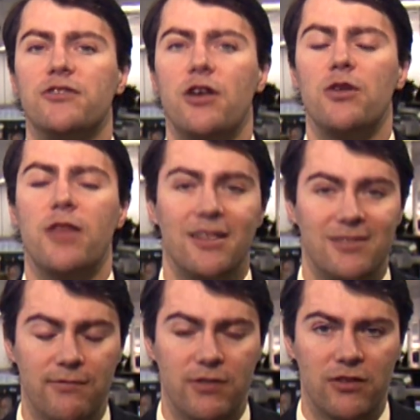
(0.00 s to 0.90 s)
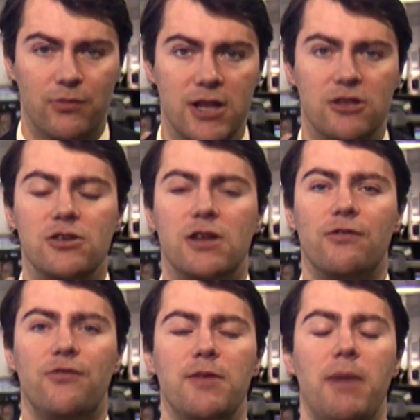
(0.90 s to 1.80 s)
So that's it for this week. Do give
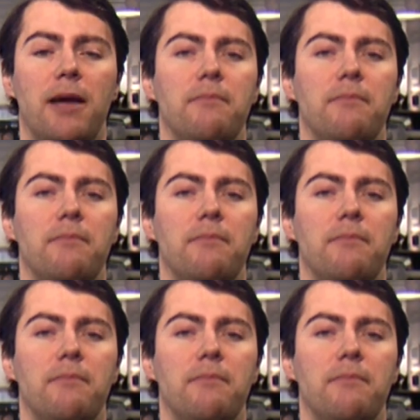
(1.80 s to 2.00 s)
us feedback,